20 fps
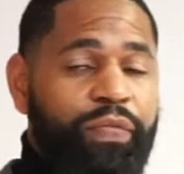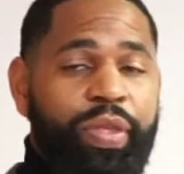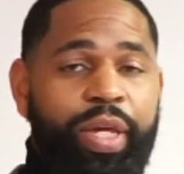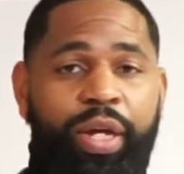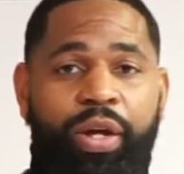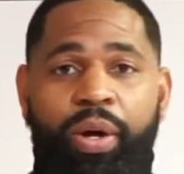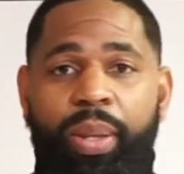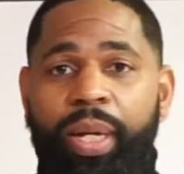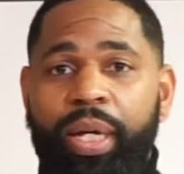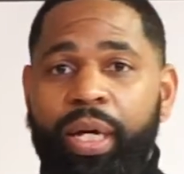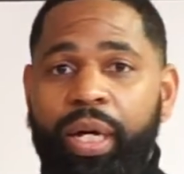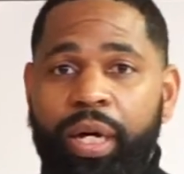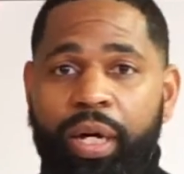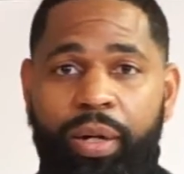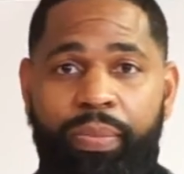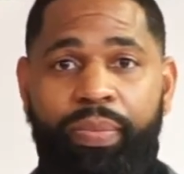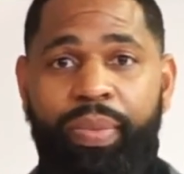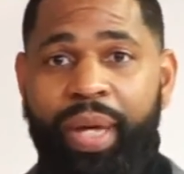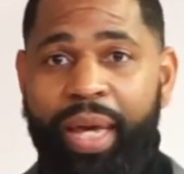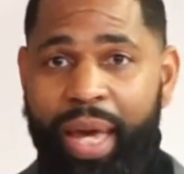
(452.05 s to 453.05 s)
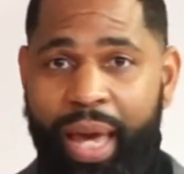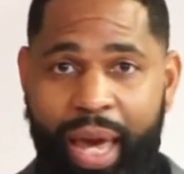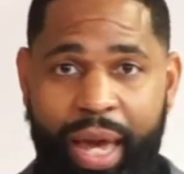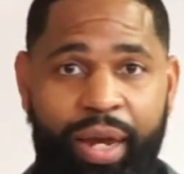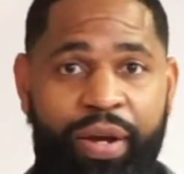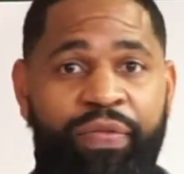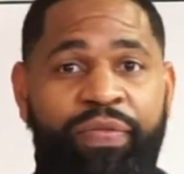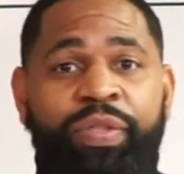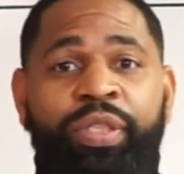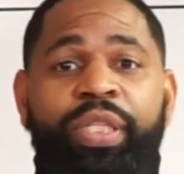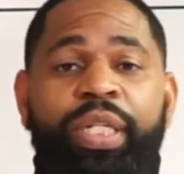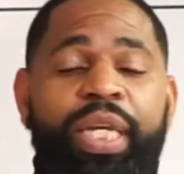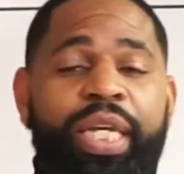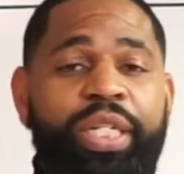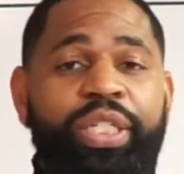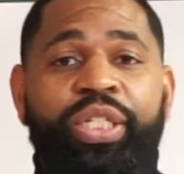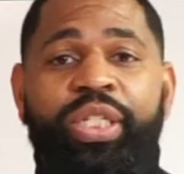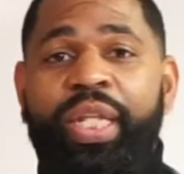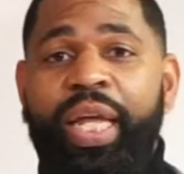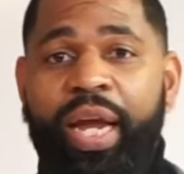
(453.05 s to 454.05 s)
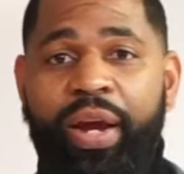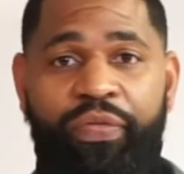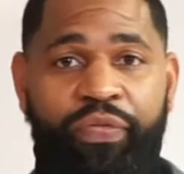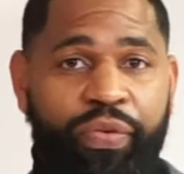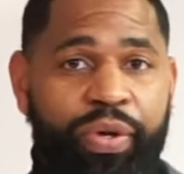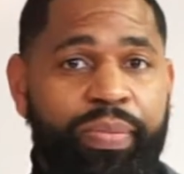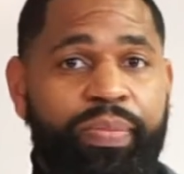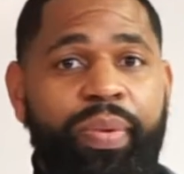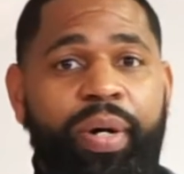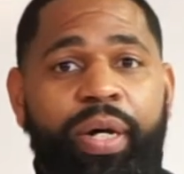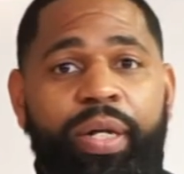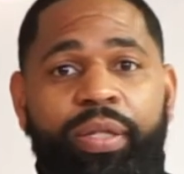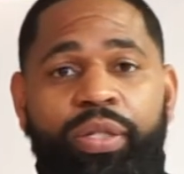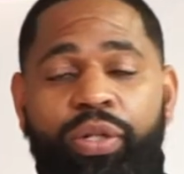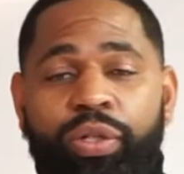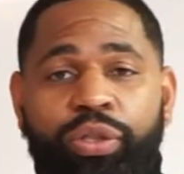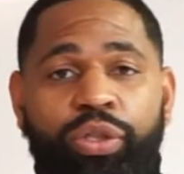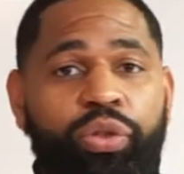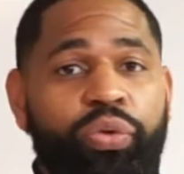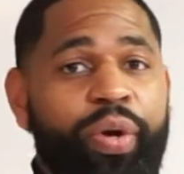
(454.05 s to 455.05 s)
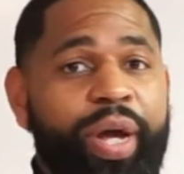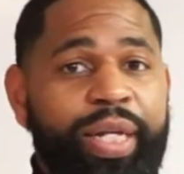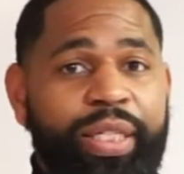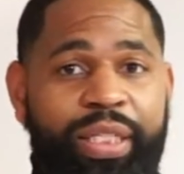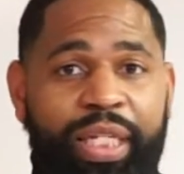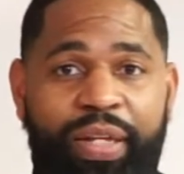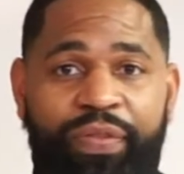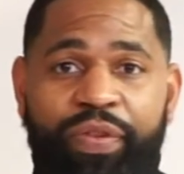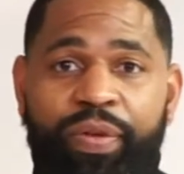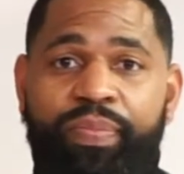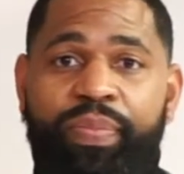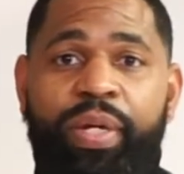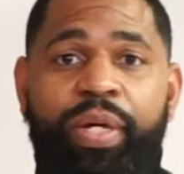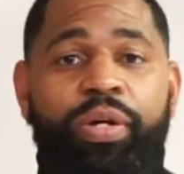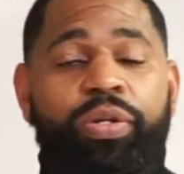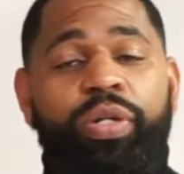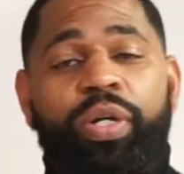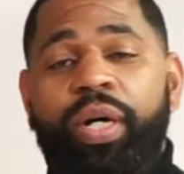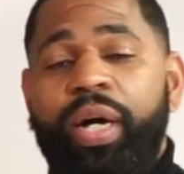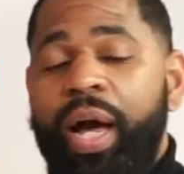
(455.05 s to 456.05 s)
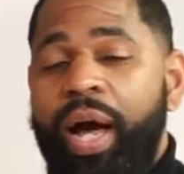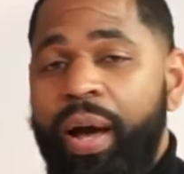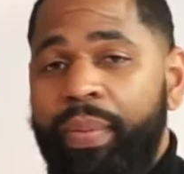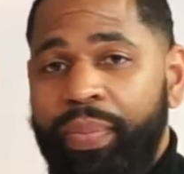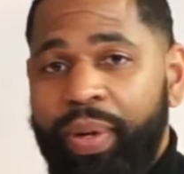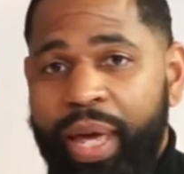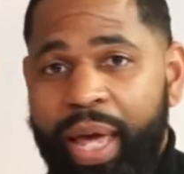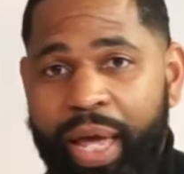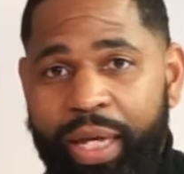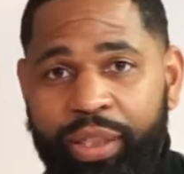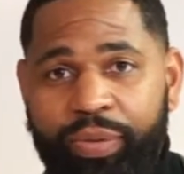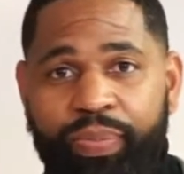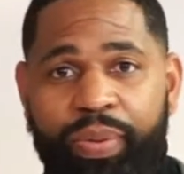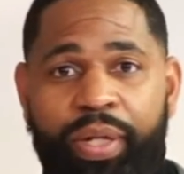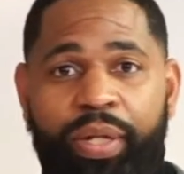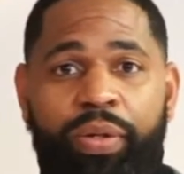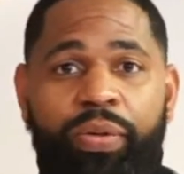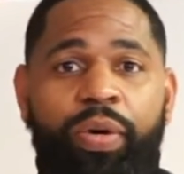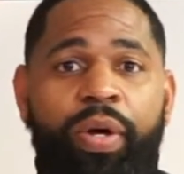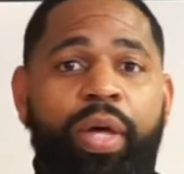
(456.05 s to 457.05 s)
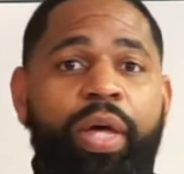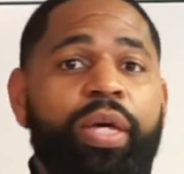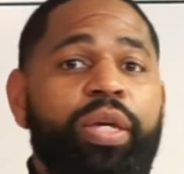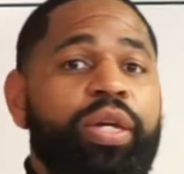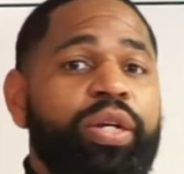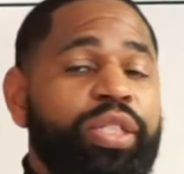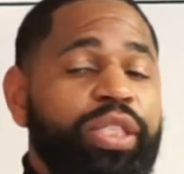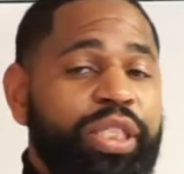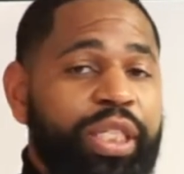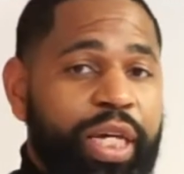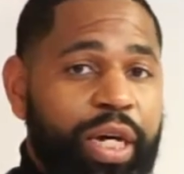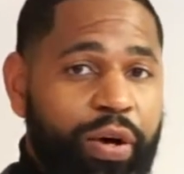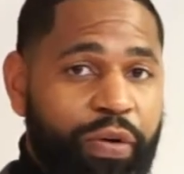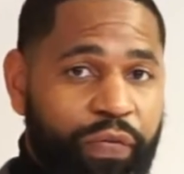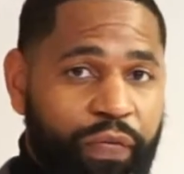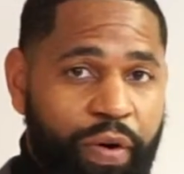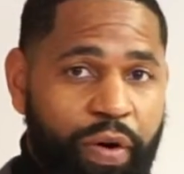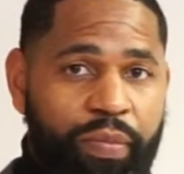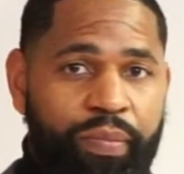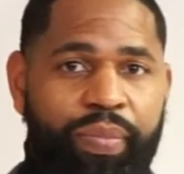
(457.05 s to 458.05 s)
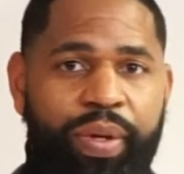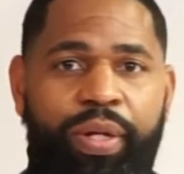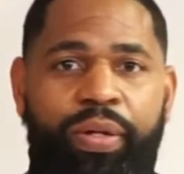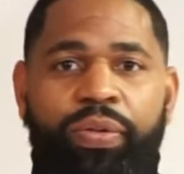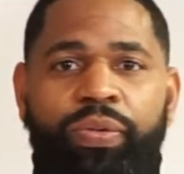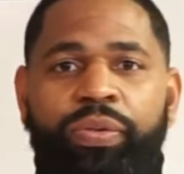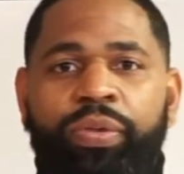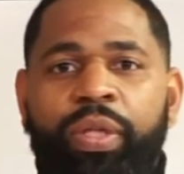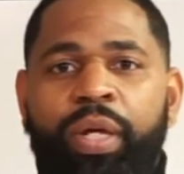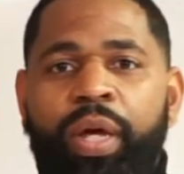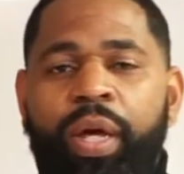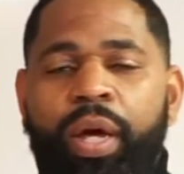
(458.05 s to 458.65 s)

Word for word: They're going to come each and every month. Your direct TV bill, your Comcast bill, your cell phone bills.